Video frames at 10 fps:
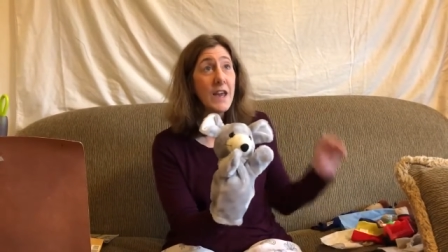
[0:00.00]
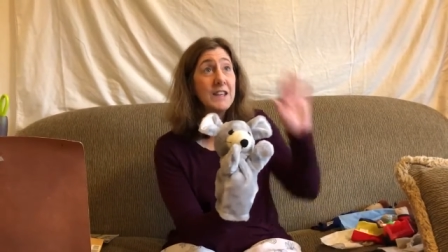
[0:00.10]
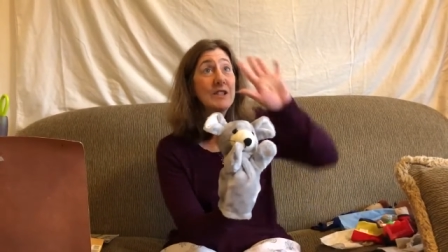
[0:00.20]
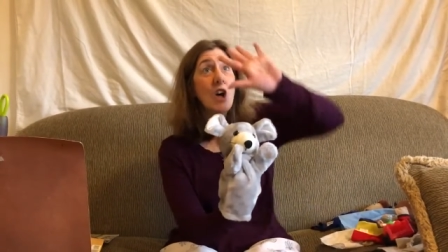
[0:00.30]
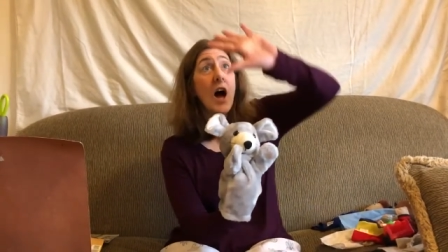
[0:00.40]

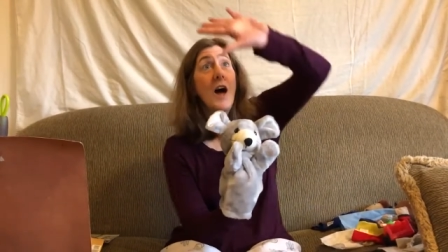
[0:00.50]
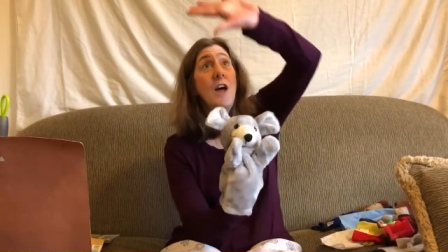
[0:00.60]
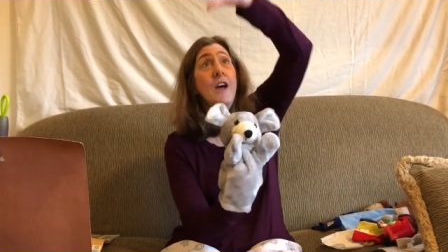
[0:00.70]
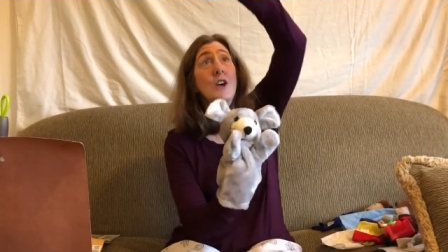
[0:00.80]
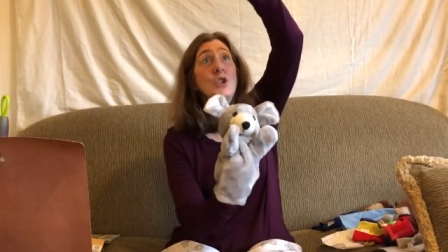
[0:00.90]
He saw
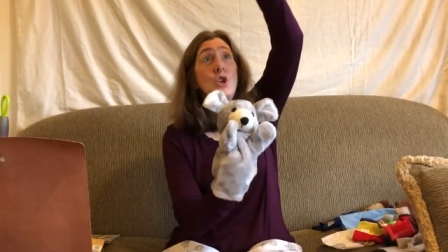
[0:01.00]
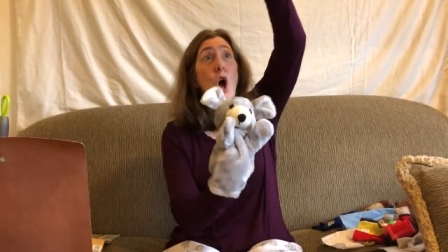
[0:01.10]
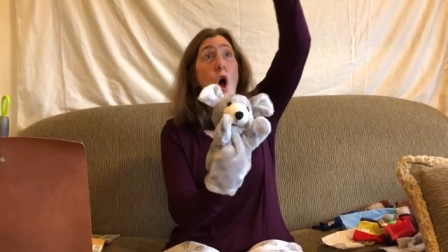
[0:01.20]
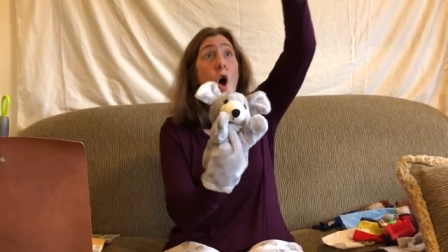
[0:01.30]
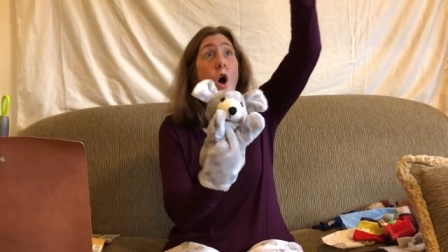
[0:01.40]

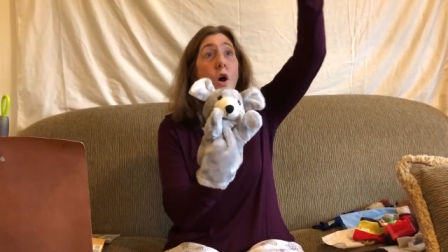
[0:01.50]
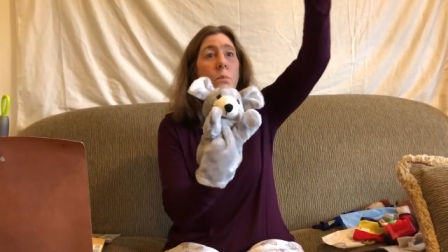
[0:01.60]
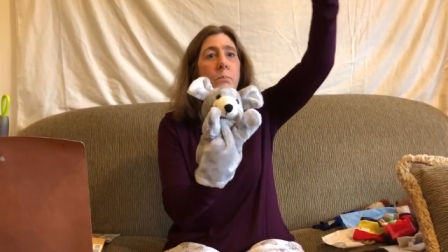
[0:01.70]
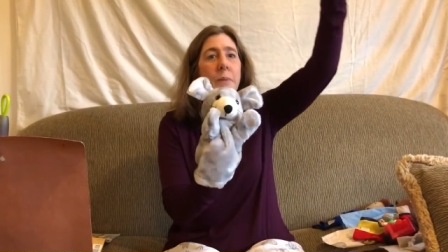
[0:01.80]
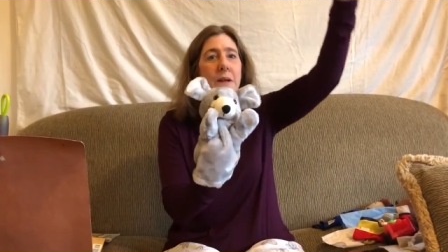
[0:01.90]

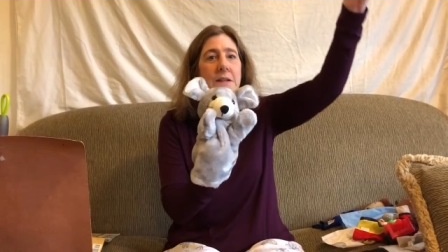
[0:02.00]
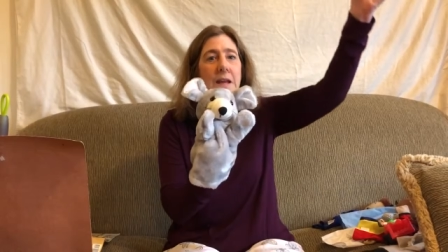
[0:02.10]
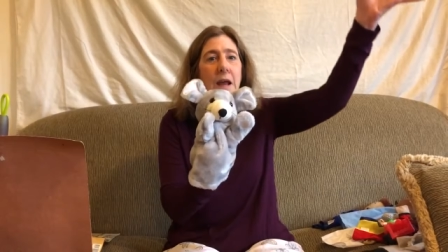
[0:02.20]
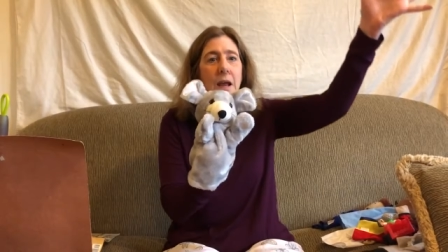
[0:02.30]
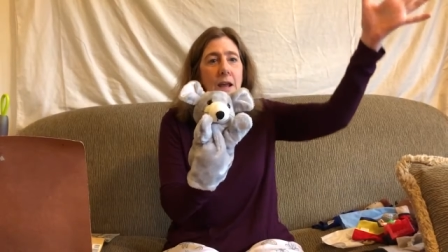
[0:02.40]
tall
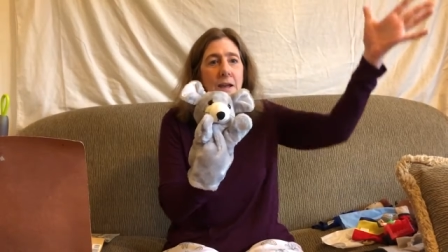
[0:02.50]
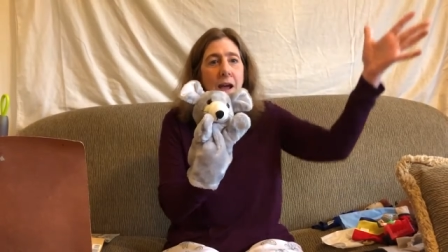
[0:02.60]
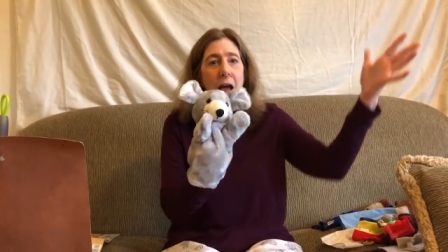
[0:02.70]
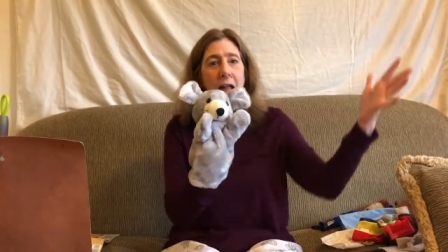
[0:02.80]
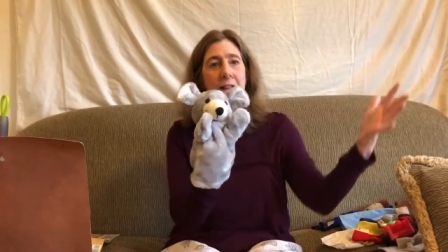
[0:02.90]
building
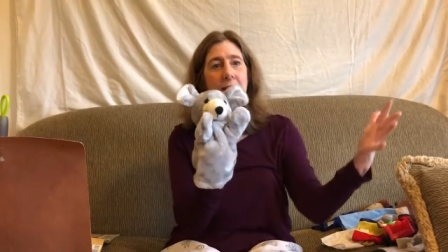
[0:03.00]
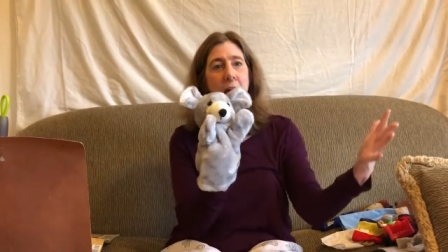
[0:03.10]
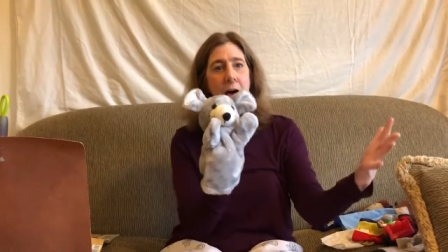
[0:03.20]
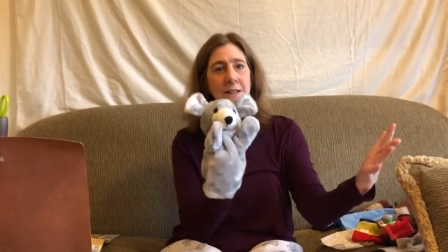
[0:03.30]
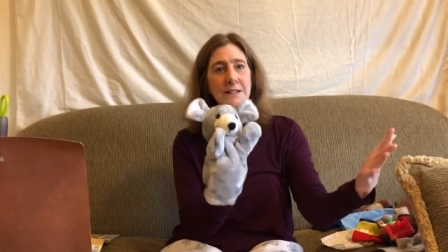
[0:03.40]
and
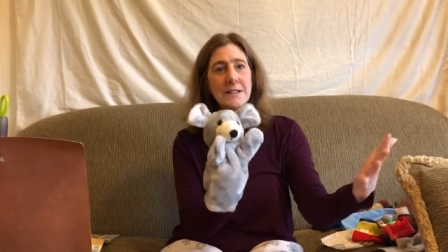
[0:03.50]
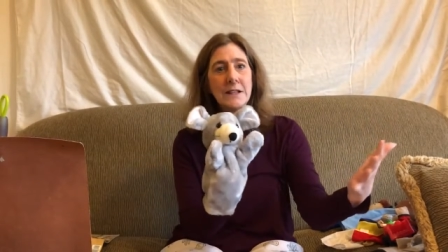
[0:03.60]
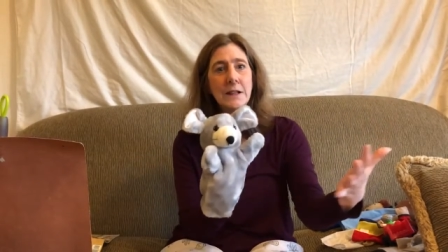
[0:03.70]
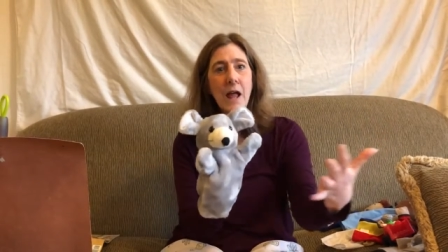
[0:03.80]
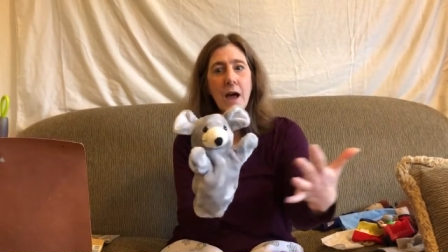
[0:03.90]
lots
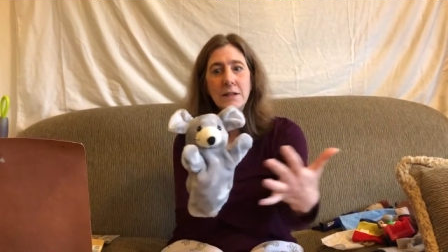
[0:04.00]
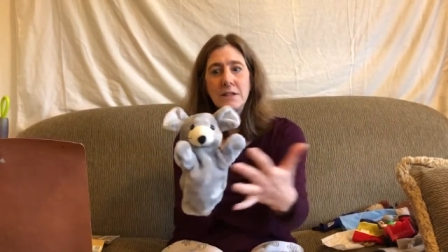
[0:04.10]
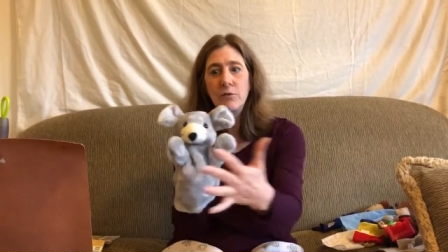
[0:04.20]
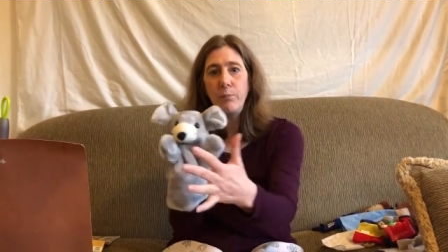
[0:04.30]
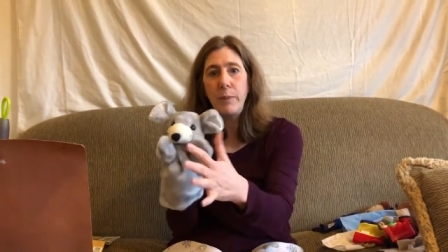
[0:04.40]
and
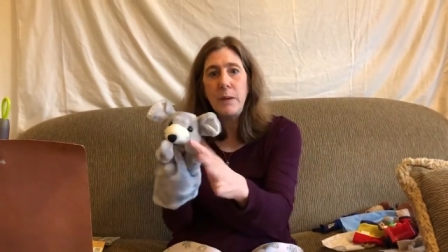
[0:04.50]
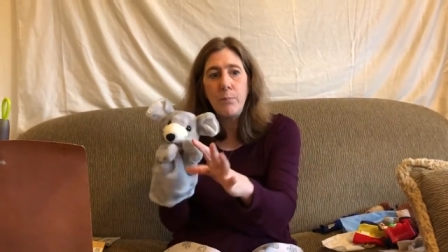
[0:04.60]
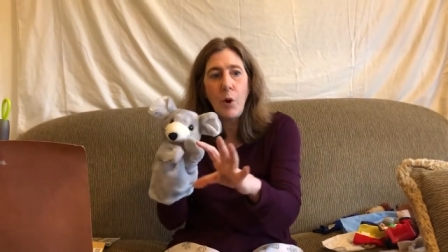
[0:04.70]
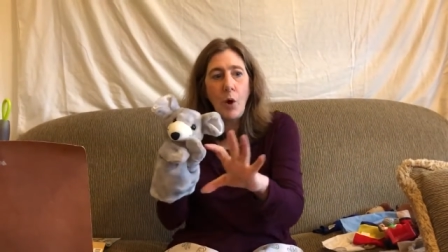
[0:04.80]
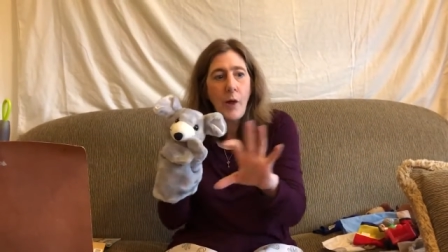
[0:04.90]
lots of
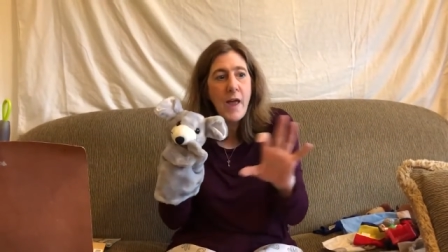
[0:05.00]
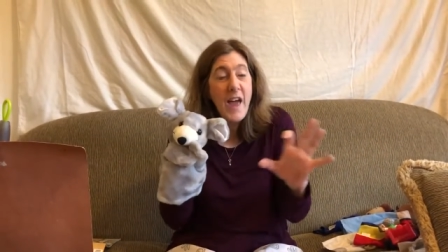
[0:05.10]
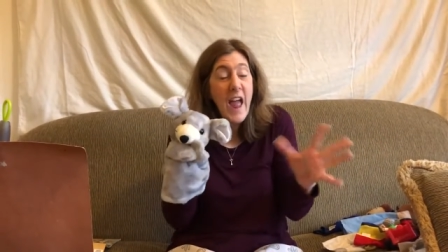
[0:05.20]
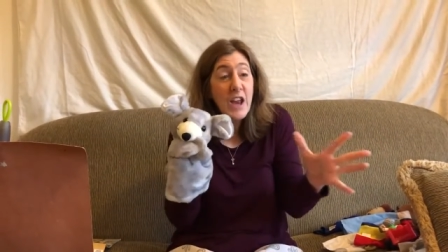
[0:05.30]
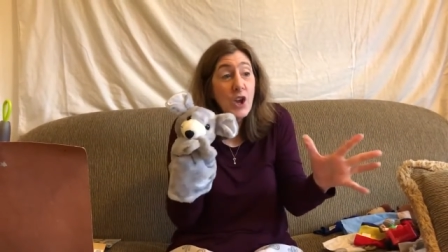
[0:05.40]
people
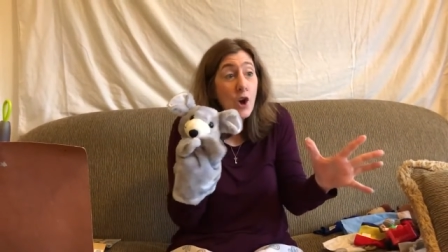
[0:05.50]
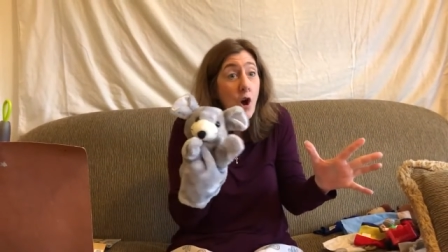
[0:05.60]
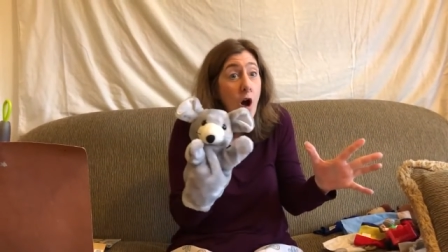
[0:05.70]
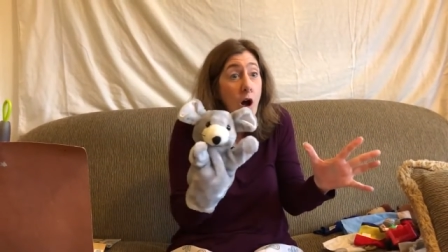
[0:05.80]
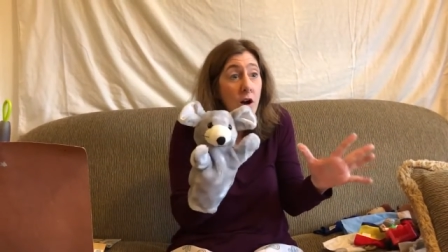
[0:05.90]
and
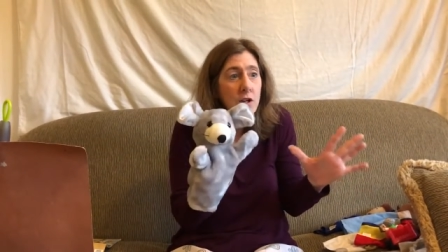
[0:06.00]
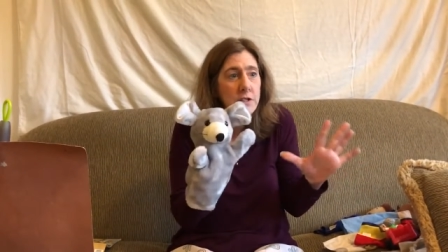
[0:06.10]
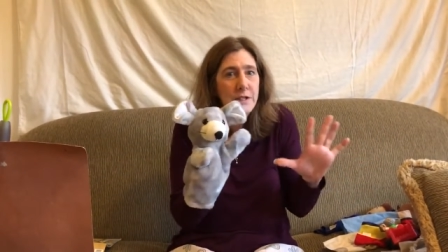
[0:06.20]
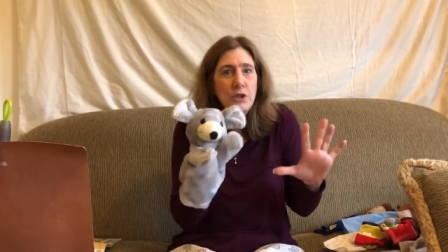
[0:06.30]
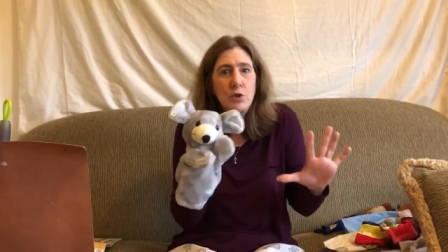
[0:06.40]

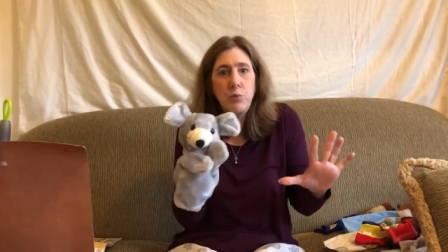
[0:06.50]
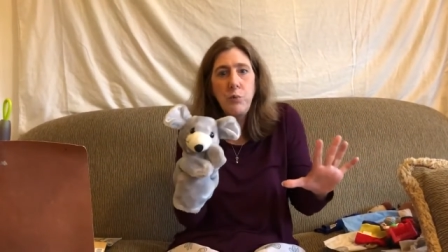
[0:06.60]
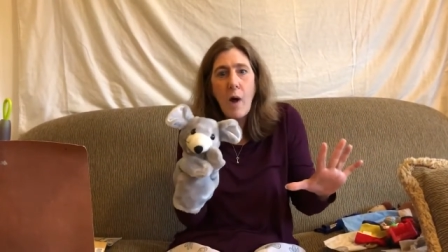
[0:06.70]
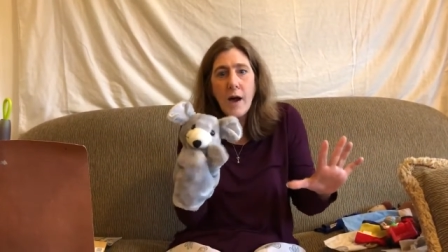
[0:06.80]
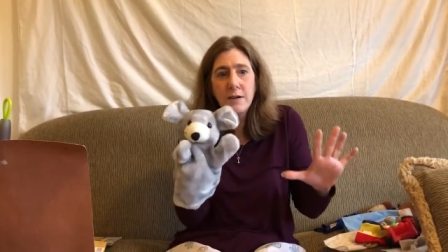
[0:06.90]
cars and
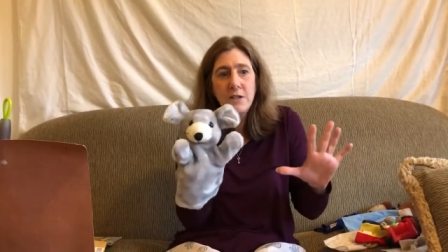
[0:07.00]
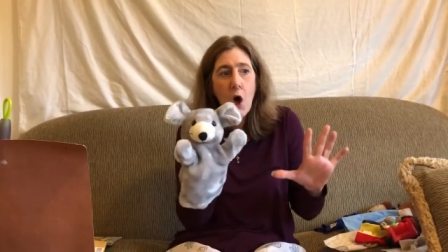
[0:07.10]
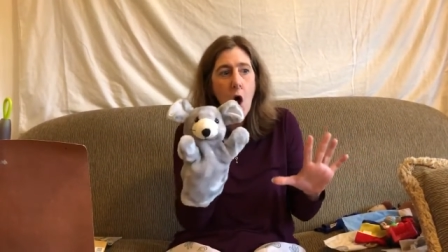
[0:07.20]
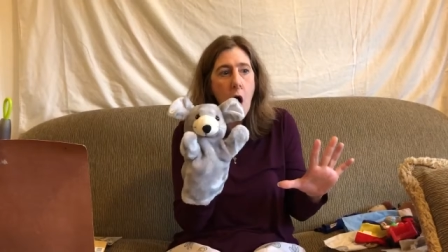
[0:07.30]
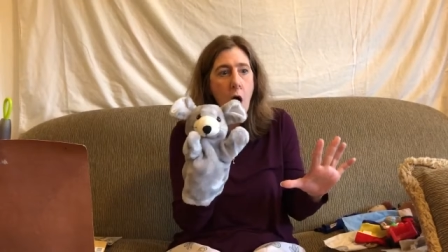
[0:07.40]
trucks
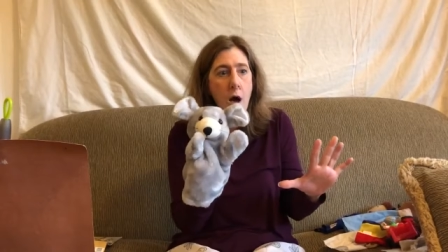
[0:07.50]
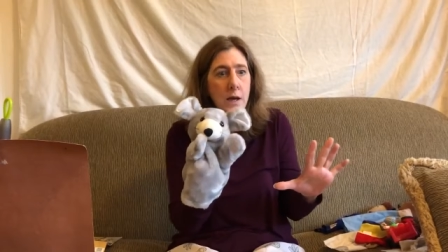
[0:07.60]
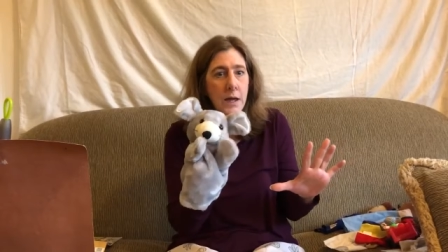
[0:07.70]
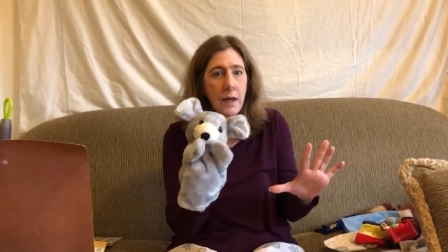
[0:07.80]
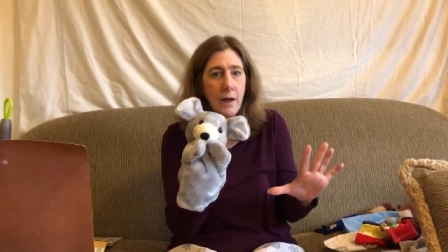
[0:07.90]

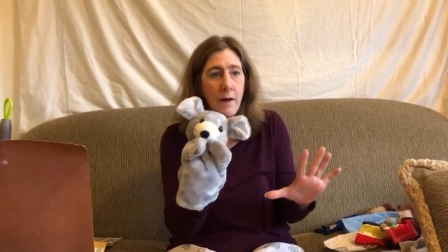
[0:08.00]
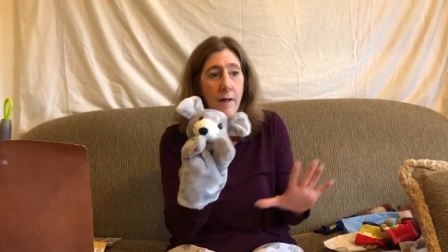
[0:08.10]
honking.